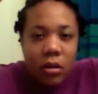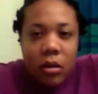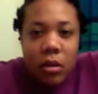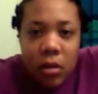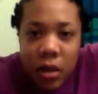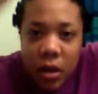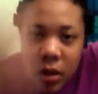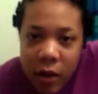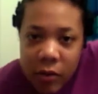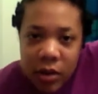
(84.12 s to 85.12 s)
And then
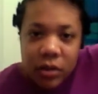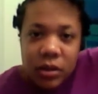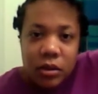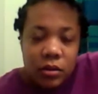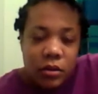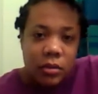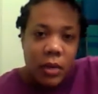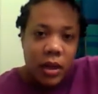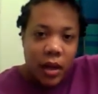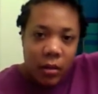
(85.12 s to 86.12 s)
I wanted to use
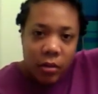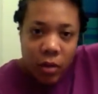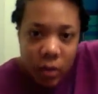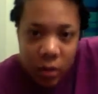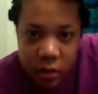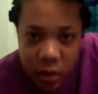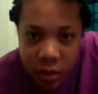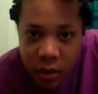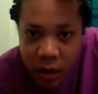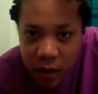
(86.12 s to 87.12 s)
my camcorder so
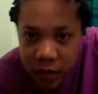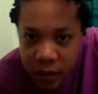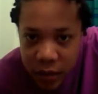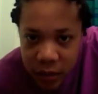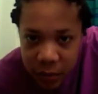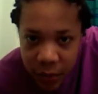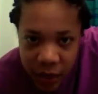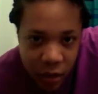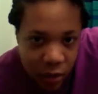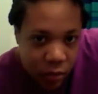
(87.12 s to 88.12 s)
you all could see this better.